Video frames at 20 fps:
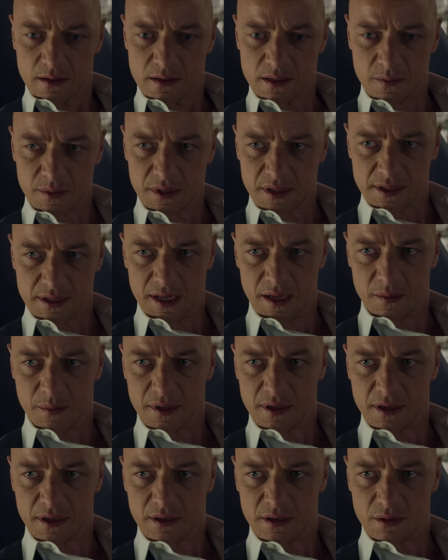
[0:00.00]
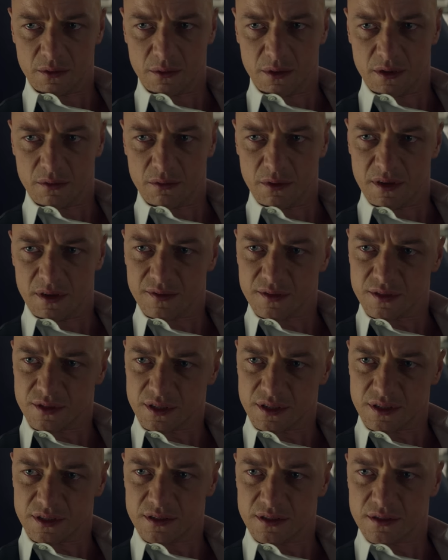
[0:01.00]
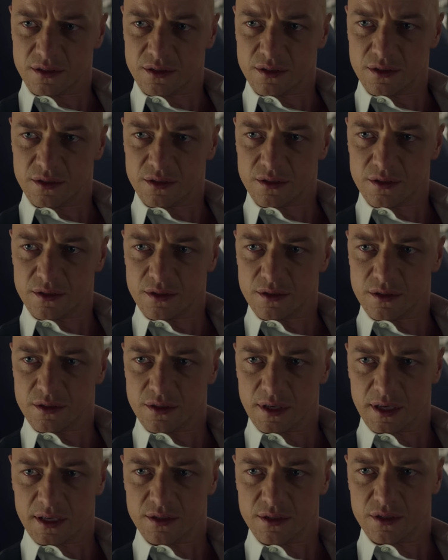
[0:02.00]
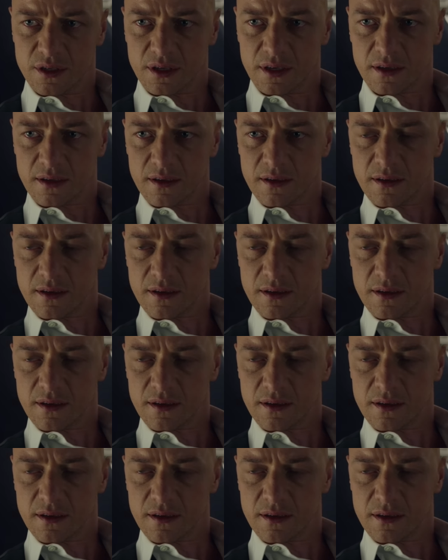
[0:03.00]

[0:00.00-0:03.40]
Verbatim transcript: Something's happening to her, Raven. She's changing.